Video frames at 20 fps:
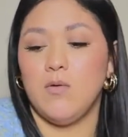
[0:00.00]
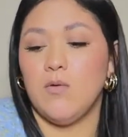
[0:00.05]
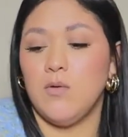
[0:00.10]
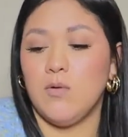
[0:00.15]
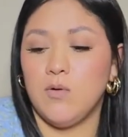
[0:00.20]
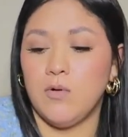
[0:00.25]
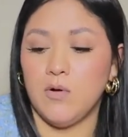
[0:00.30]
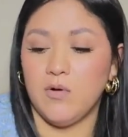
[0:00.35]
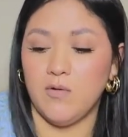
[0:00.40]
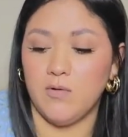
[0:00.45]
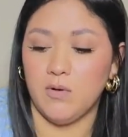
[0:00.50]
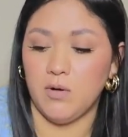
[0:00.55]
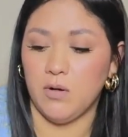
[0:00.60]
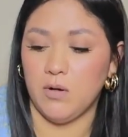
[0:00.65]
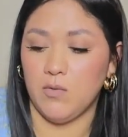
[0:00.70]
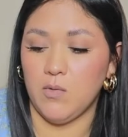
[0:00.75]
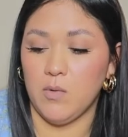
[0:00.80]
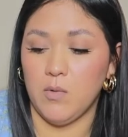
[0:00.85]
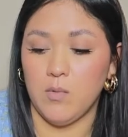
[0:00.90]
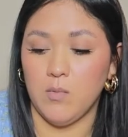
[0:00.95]
or
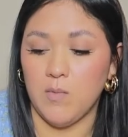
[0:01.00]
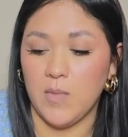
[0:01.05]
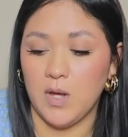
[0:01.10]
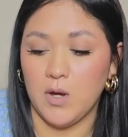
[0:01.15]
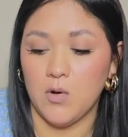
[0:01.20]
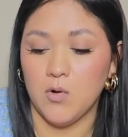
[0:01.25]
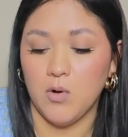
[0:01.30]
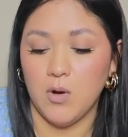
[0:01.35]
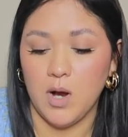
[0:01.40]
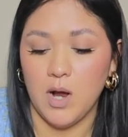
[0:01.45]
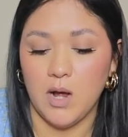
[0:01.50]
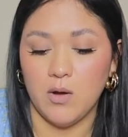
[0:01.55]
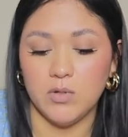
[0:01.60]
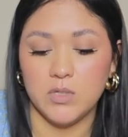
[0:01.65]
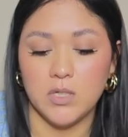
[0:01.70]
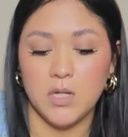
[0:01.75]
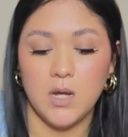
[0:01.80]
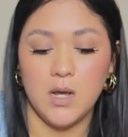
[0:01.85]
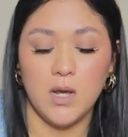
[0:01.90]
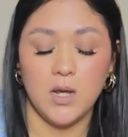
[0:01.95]
when we make
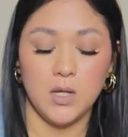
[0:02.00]
cookouts.